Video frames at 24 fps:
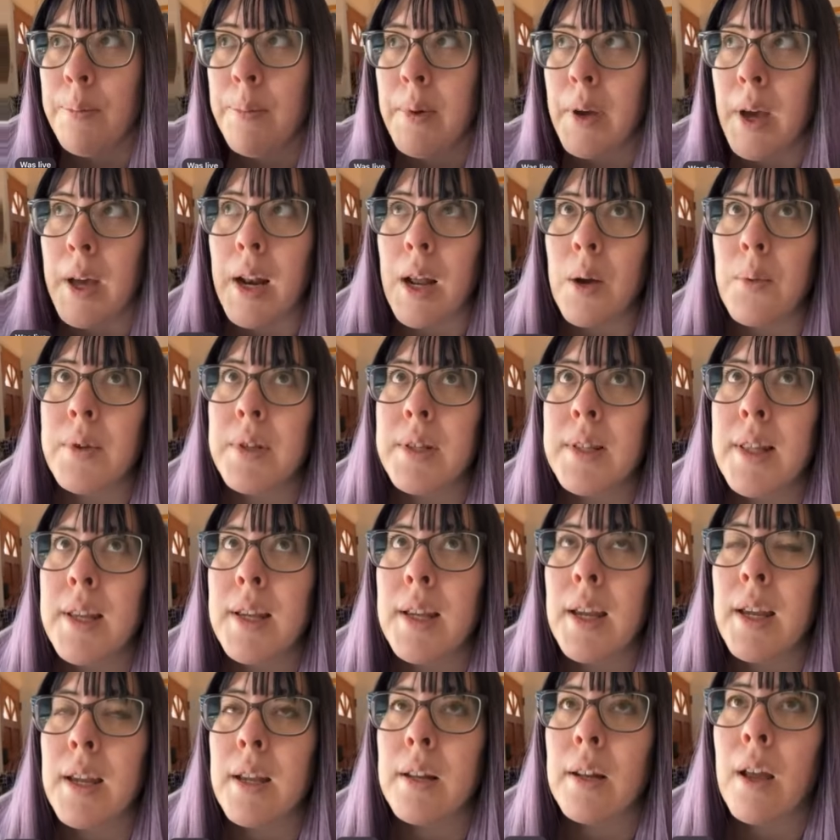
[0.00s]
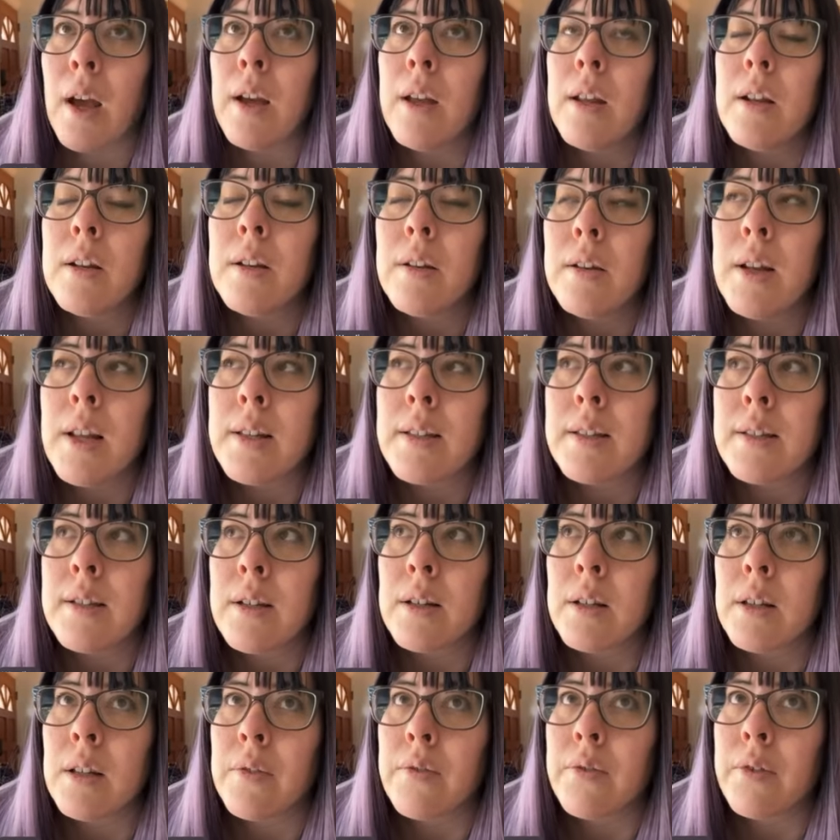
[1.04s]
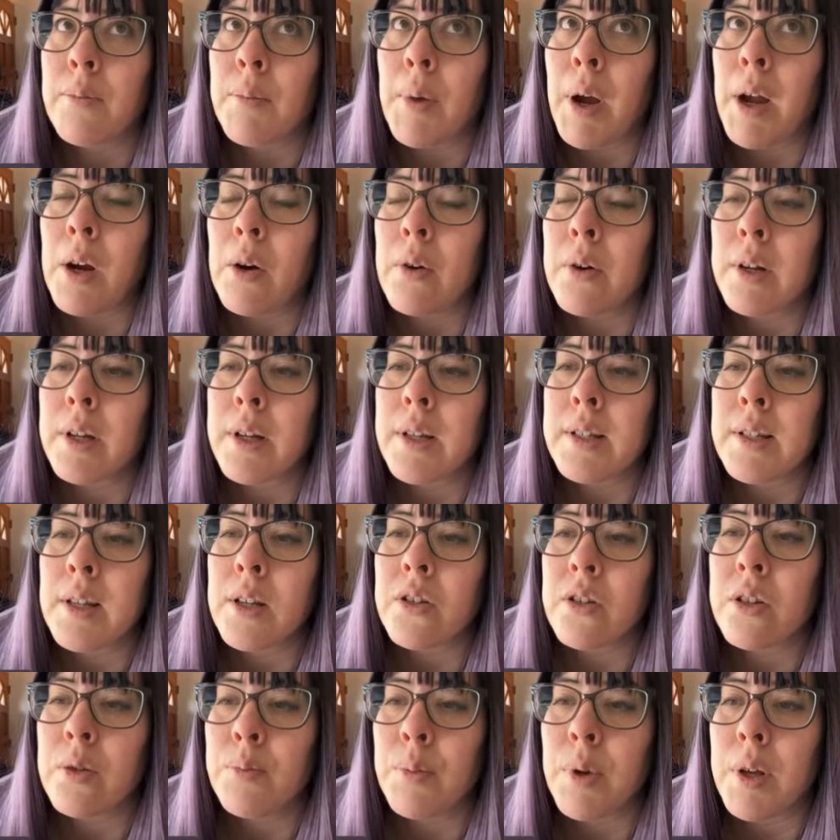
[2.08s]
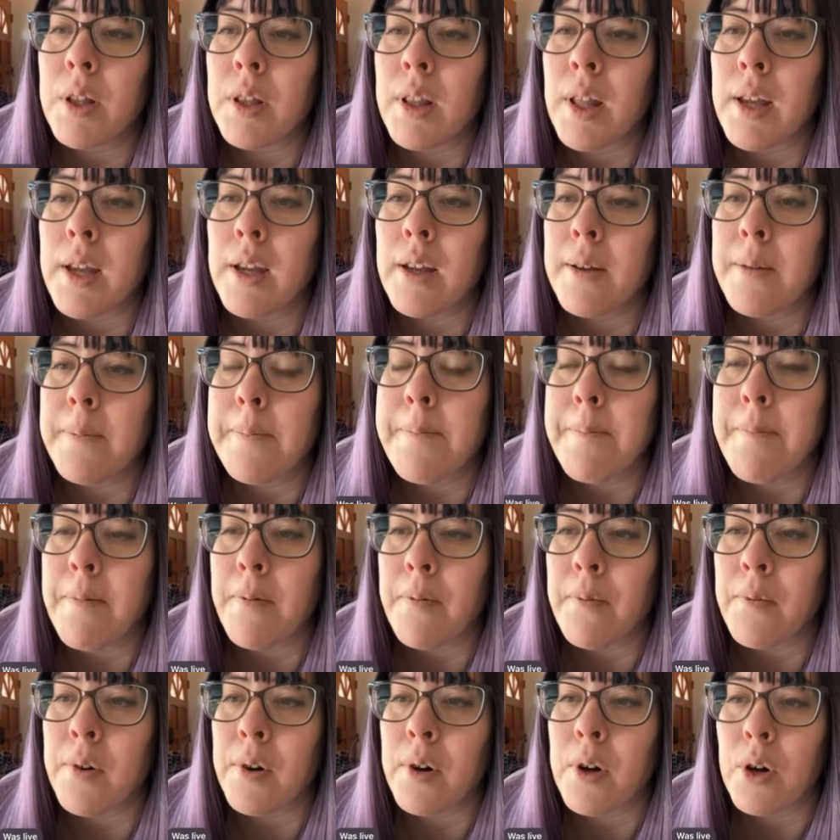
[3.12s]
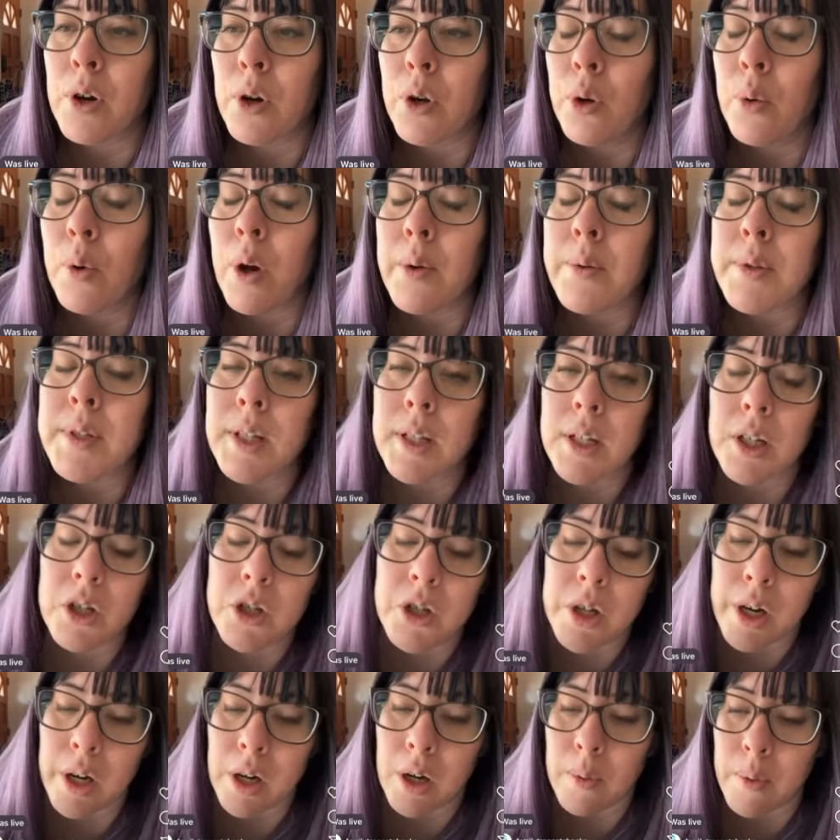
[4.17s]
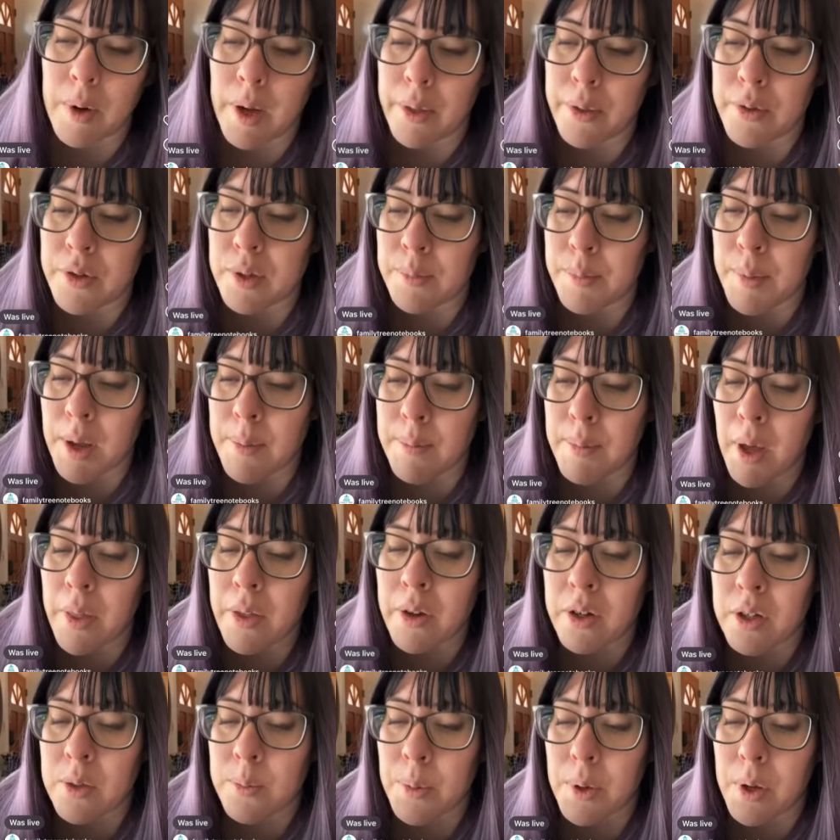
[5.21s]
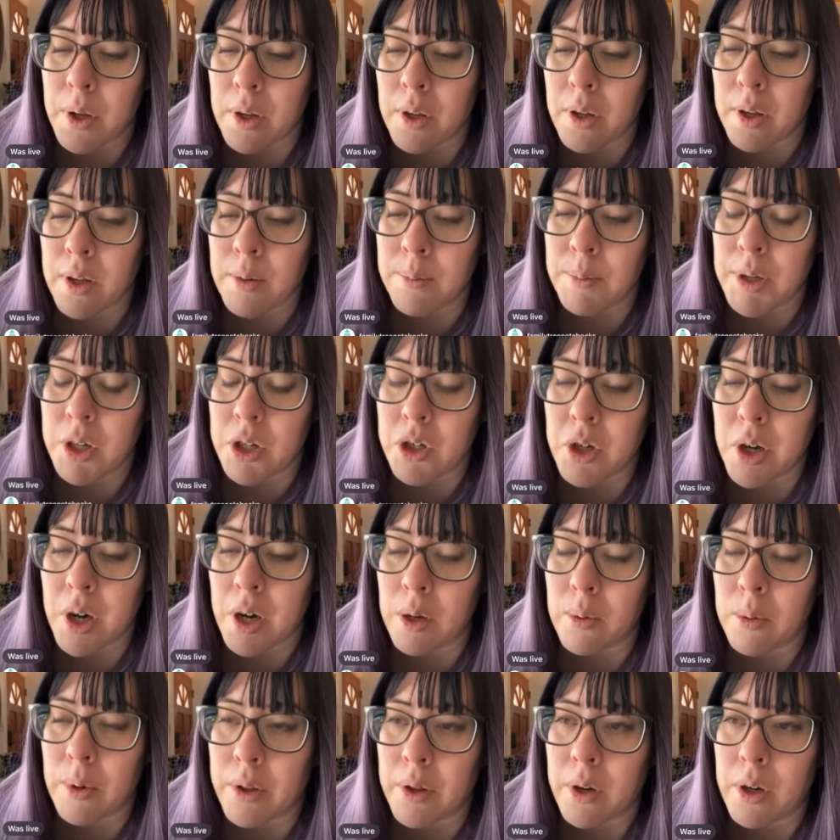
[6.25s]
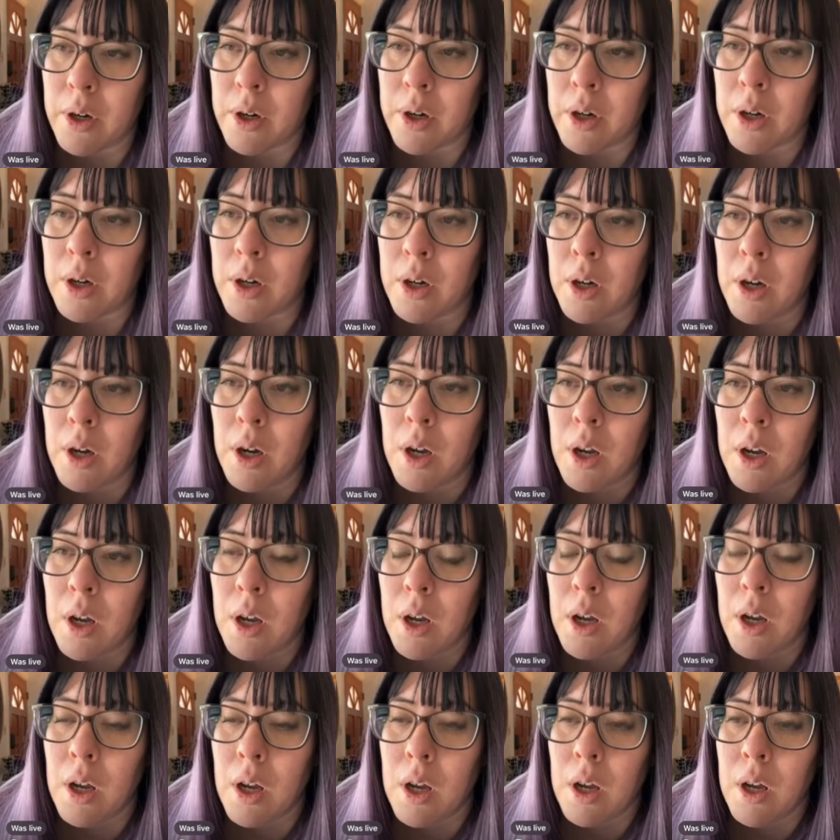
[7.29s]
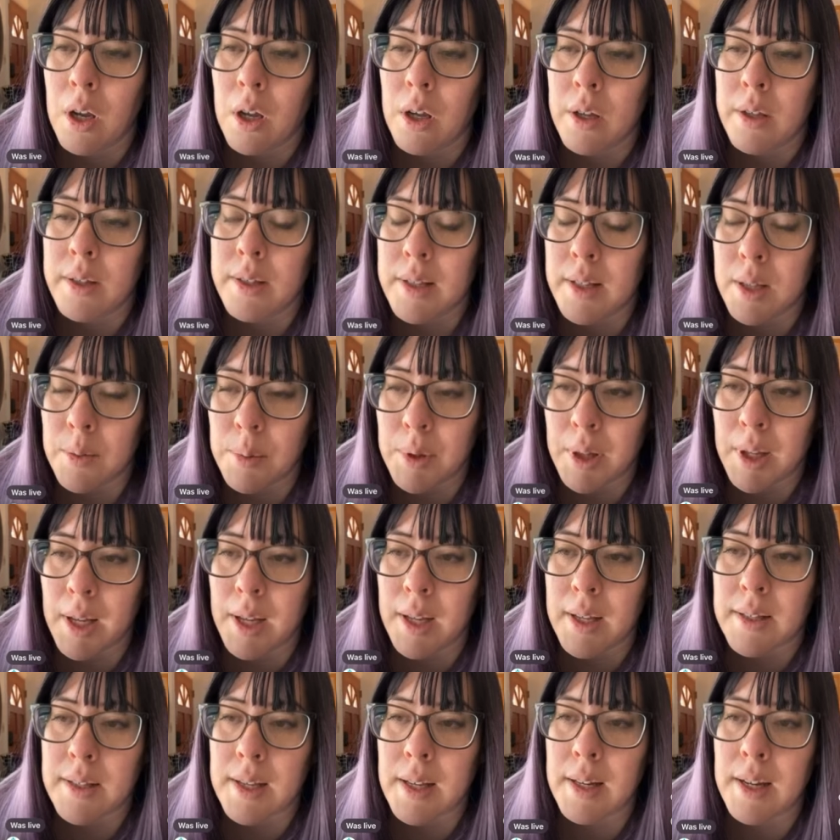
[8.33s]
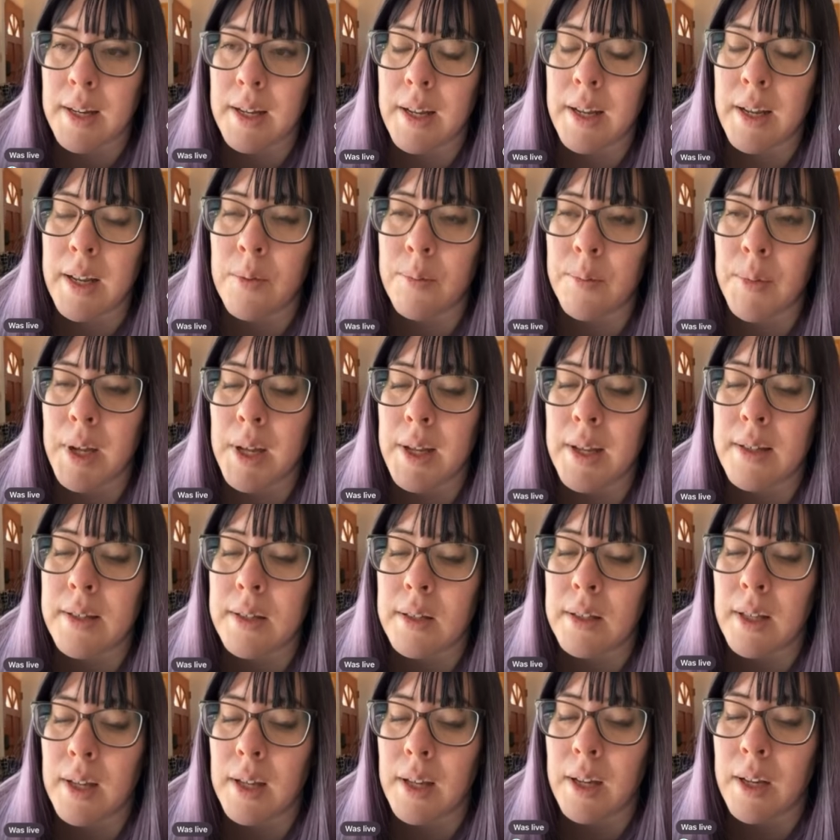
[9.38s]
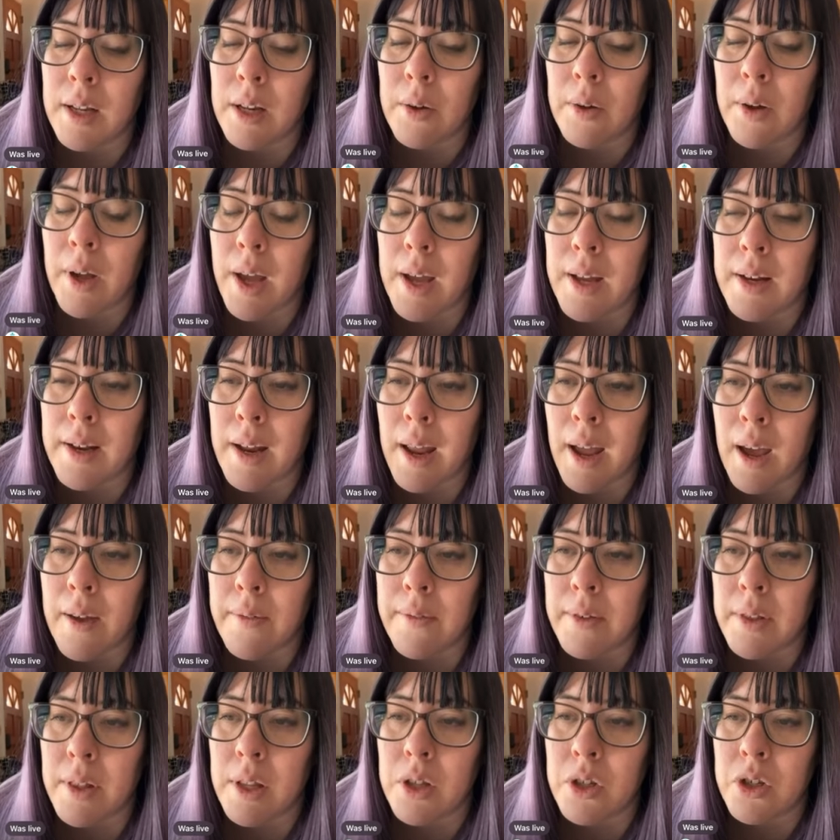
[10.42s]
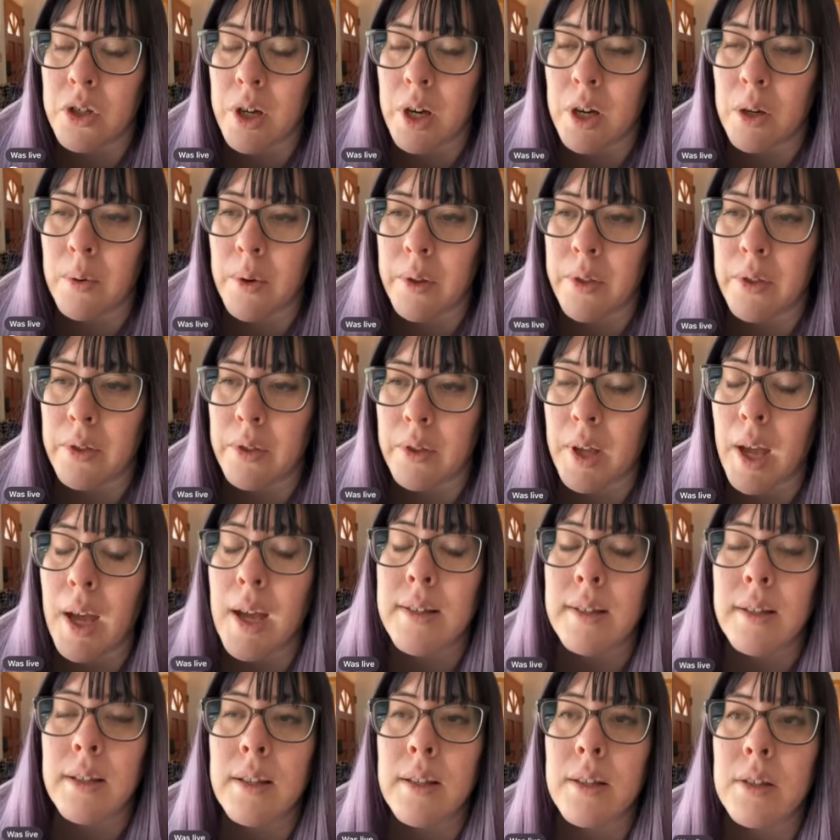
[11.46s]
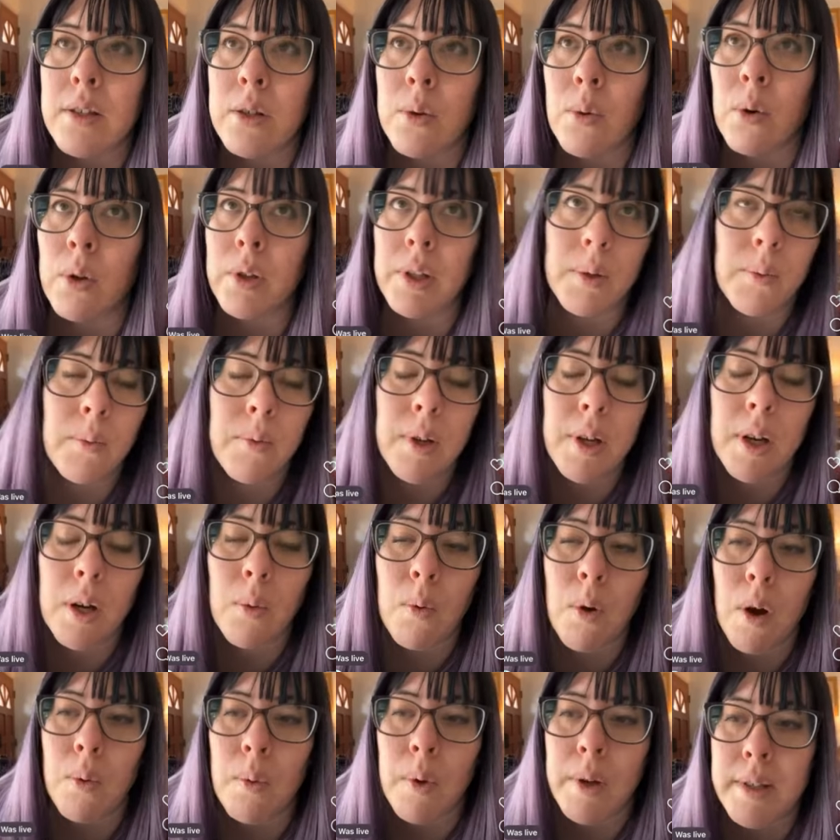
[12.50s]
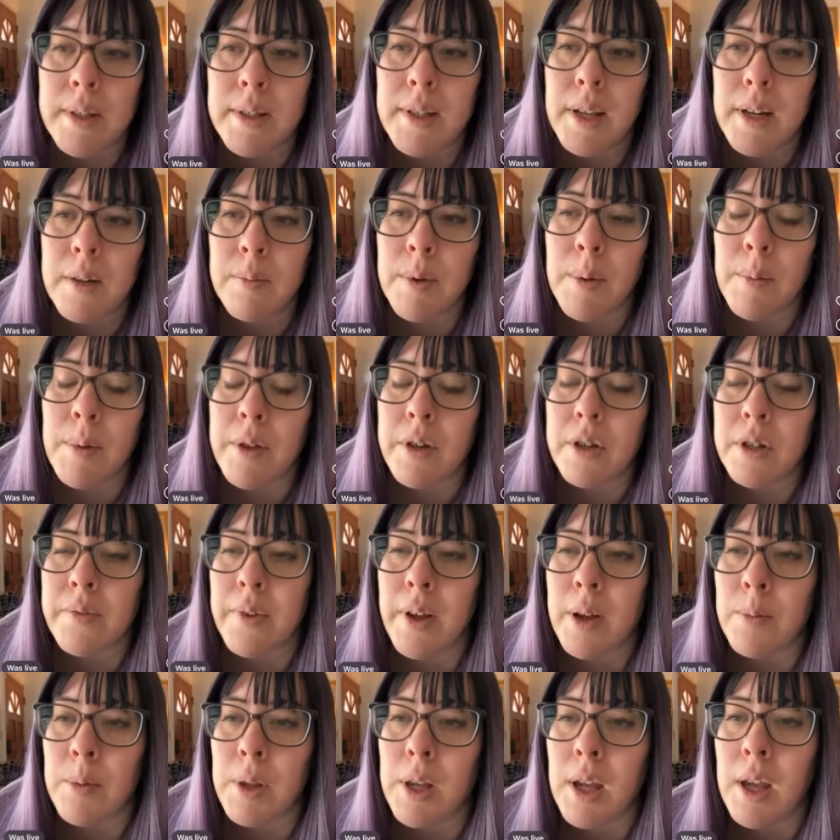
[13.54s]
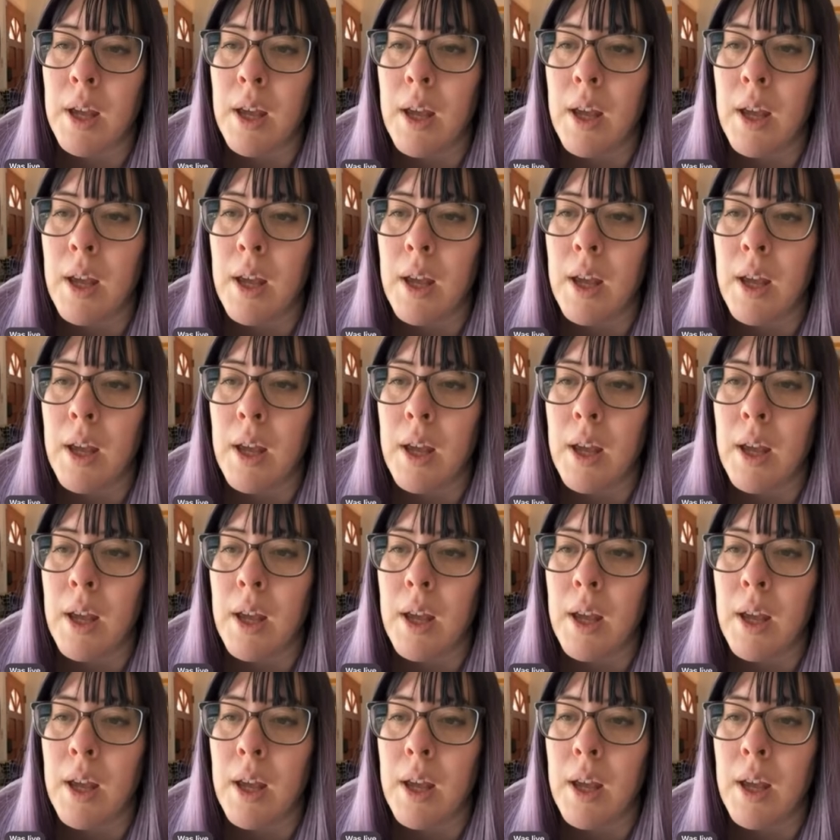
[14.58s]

And I was thinking not necessarily for my organization, but like for who I was going to share it with. So my mother's book can be shared with her siblings and it can be easily, you know, cut in half and then shared with cousins who only, you know, want one side of my mother's family.